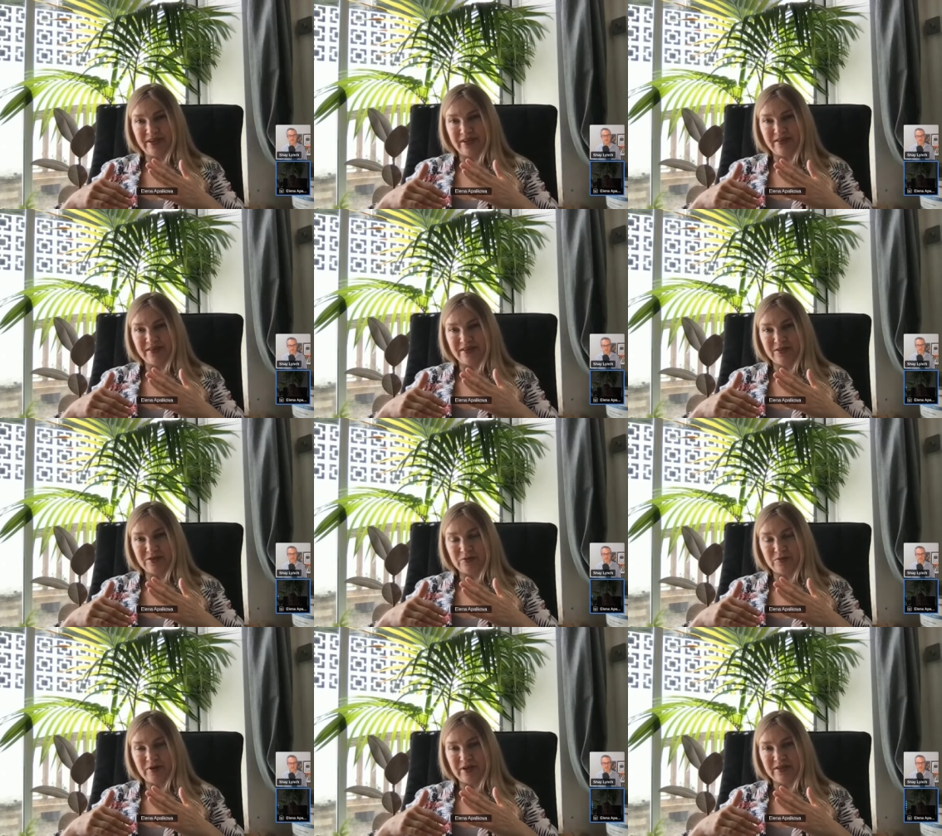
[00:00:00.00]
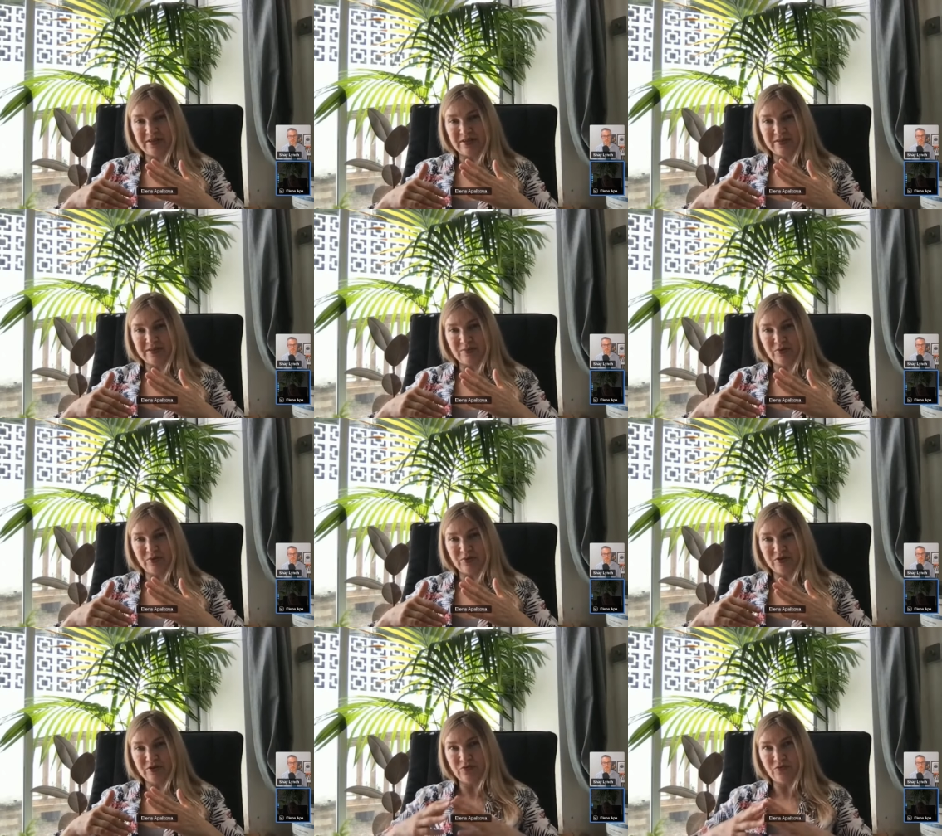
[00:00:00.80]
And that's why it is
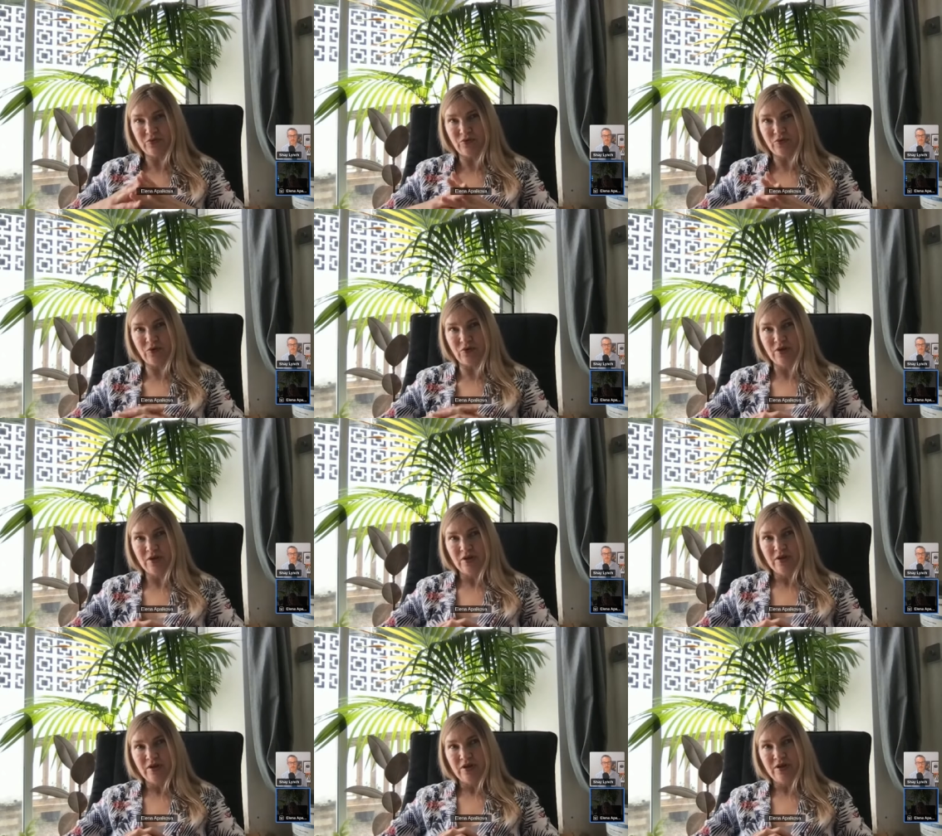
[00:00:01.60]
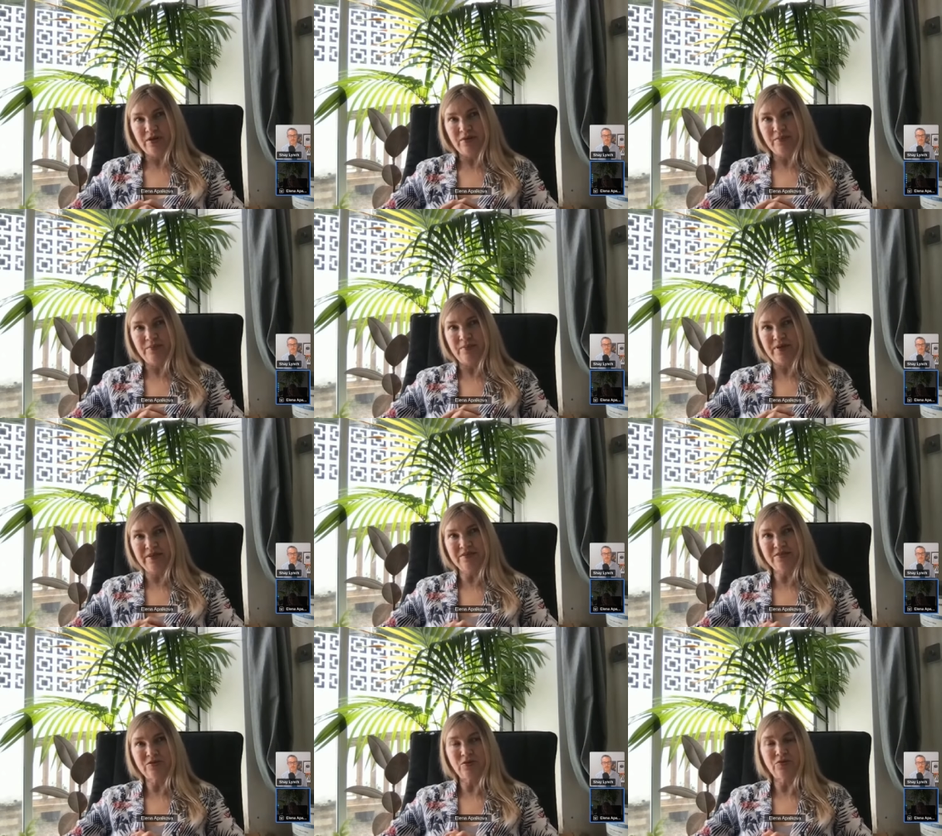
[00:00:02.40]
important for uh,
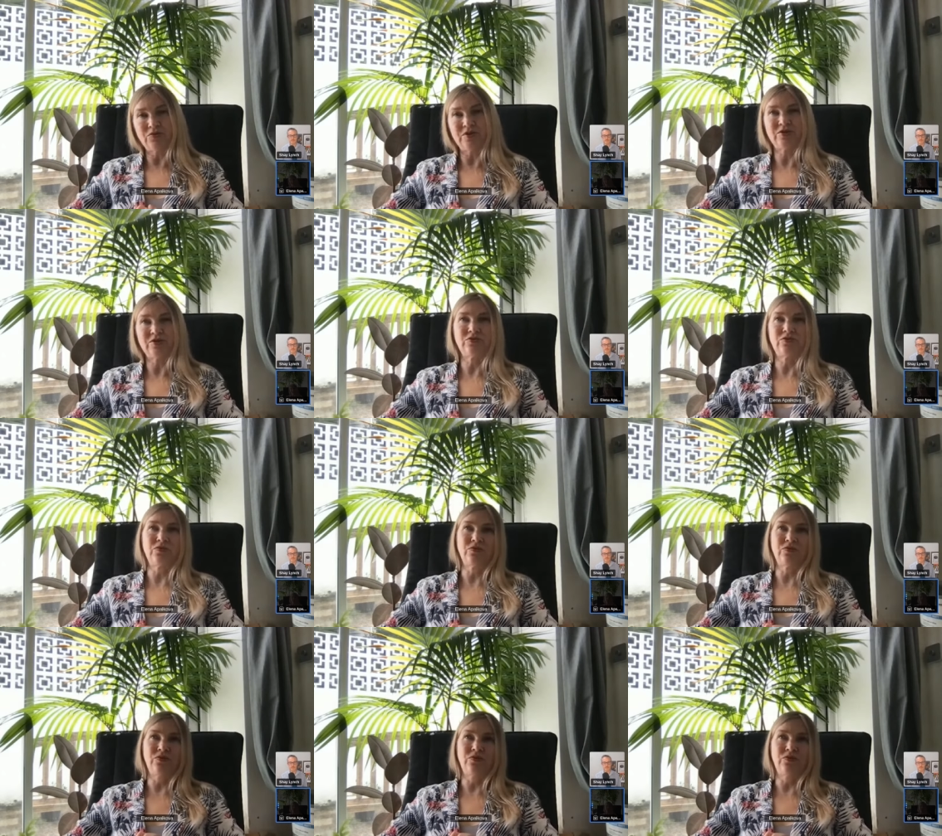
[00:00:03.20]
business owners to,